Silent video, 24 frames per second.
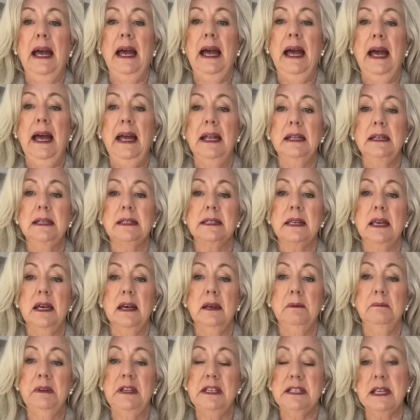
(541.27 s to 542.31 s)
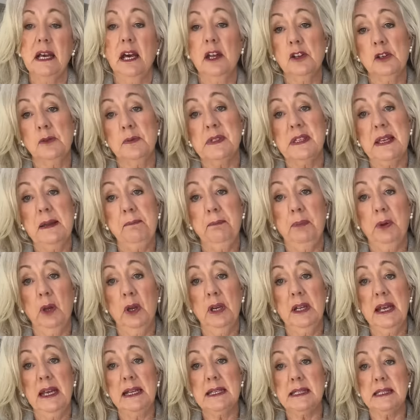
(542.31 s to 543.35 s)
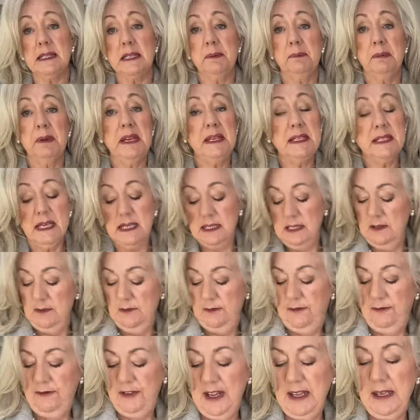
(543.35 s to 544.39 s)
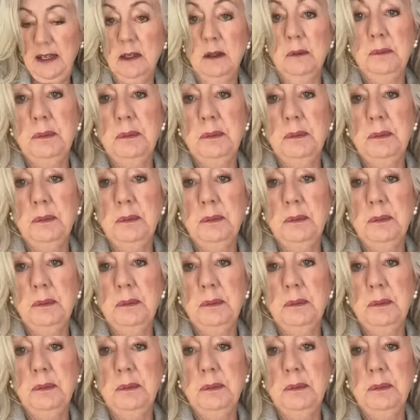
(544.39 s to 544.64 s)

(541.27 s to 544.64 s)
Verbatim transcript: and um, it's 100% polyester, but it doesn't feel